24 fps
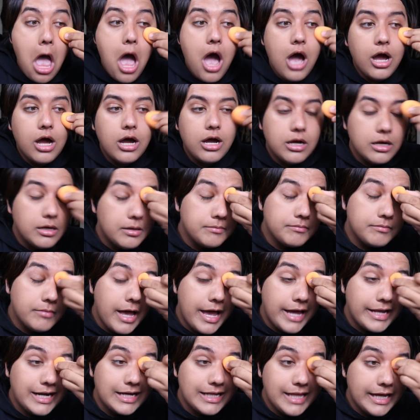
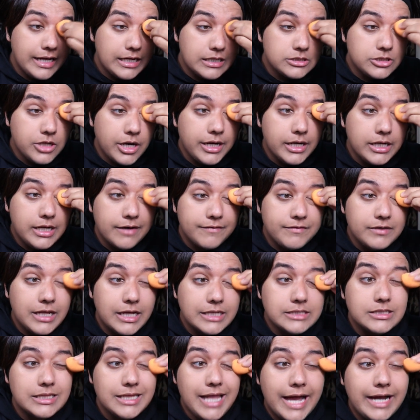And I like try to cover,
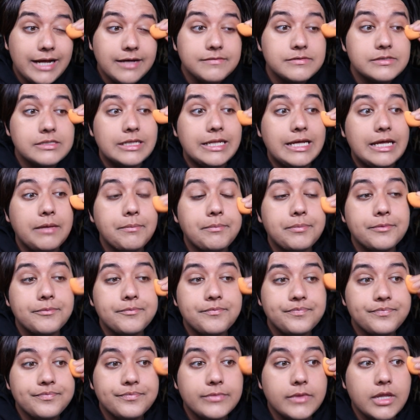it's lack of sleep
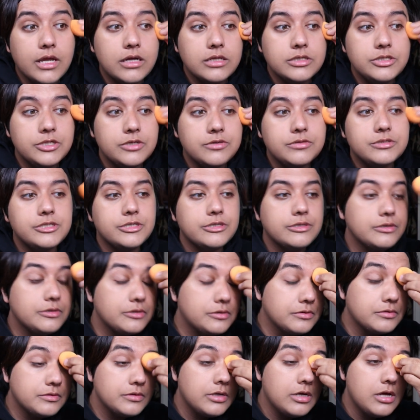due
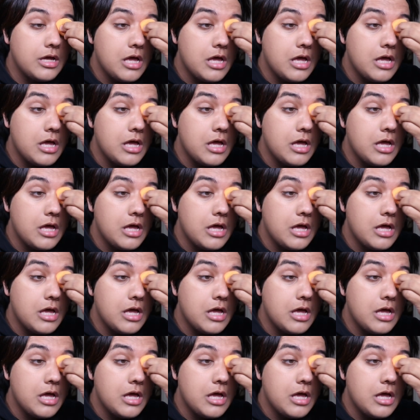to